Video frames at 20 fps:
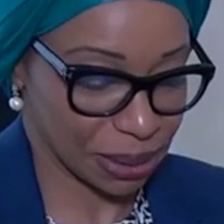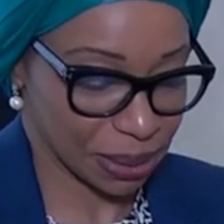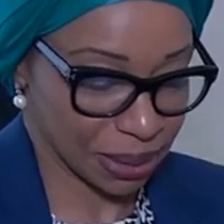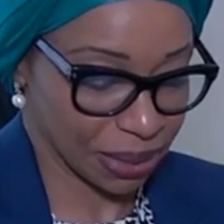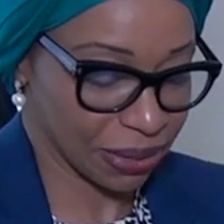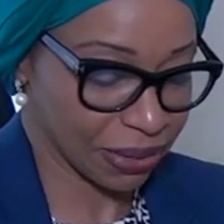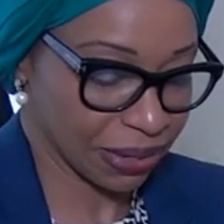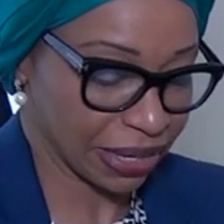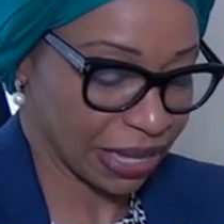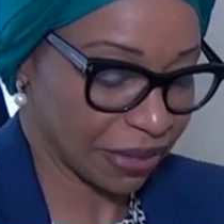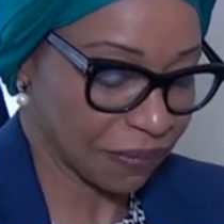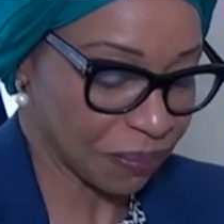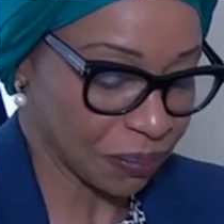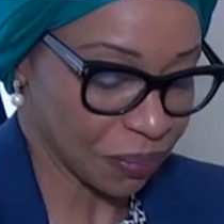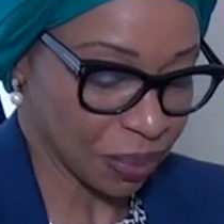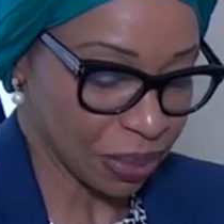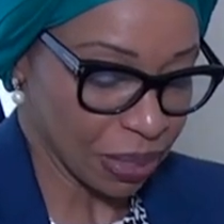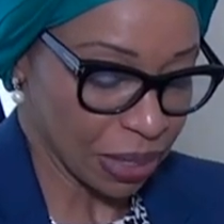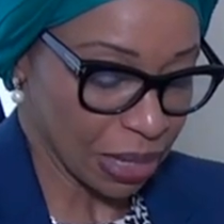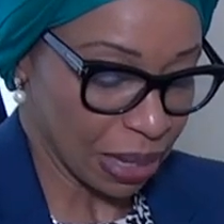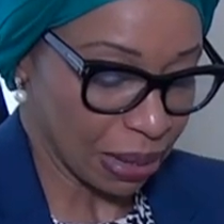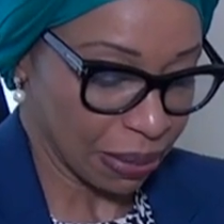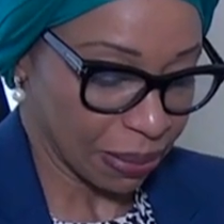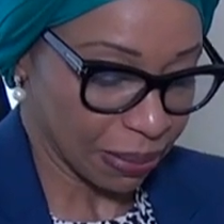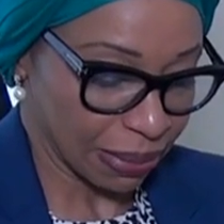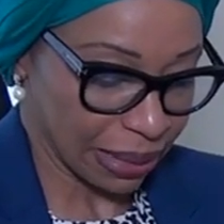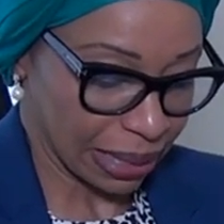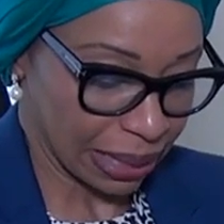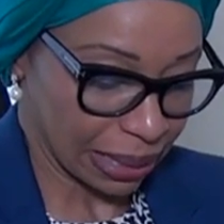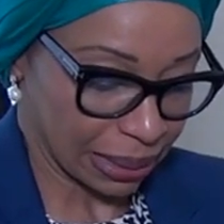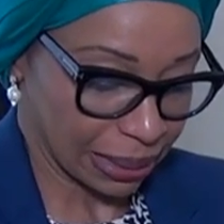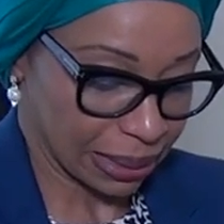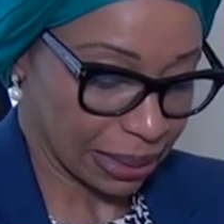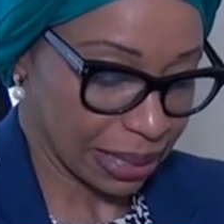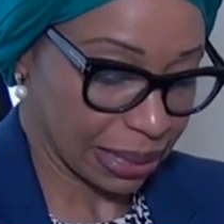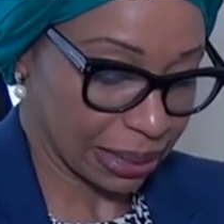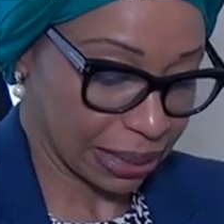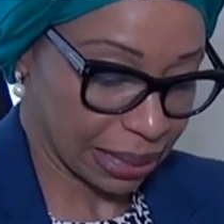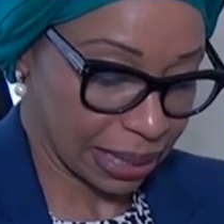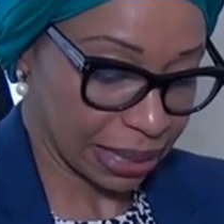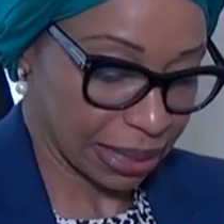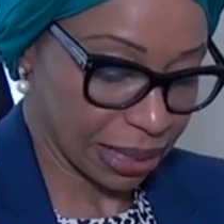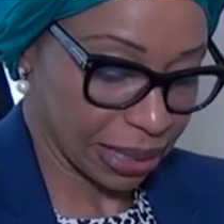is simply, do your part.